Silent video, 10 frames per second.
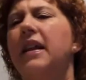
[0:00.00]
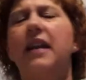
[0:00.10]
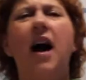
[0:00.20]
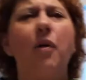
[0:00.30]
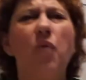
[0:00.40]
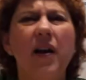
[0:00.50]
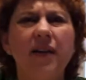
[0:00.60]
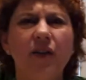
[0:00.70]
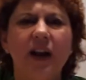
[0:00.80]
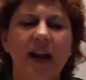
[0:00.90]
Now I'm
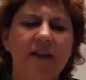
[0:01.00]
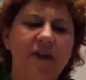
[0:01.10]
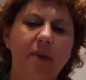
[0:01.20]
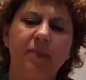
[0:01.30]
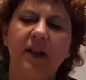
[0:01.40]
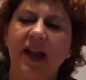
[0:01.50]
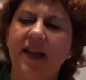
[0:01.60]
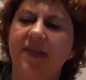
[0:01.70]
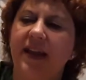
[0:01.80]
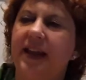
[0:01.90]
wondering if I
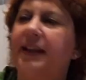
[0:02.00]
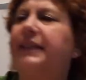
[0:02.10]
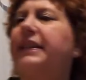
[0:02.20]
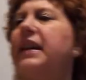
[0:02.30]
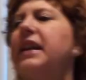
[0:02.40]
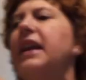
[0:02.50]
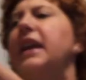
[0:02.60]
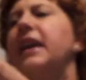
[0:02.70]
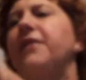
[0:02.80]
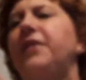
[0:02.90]
plant these,
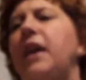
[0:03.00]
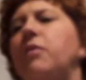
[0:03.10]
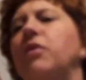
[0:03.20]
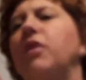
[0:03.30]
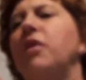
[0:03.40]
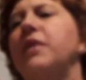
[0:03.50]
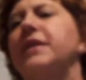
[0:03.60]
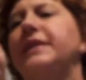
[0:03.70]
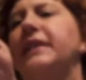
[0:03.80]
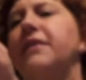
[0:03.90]
if they will grow
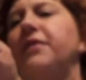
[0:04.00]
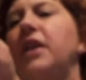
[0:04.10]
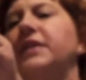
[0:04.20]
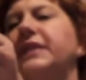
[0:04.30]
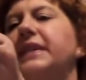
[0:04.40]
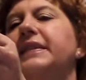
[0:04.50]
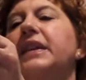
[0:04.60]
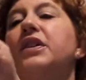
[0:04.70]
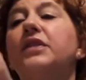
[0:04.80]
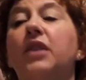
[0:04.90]
into sunflower seeds.
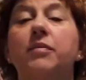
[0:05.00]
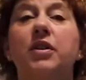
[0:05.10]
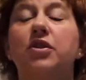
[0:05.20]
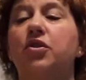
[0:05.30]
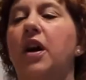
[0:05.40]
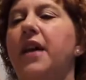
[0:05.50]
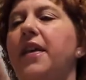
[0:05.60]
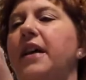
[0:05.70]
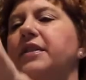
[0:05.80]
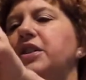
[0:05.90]
So I'm going to try
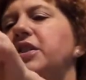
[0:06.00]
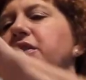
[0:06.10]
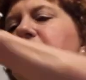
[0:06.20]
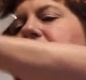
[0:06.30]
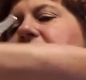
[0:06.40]
that too.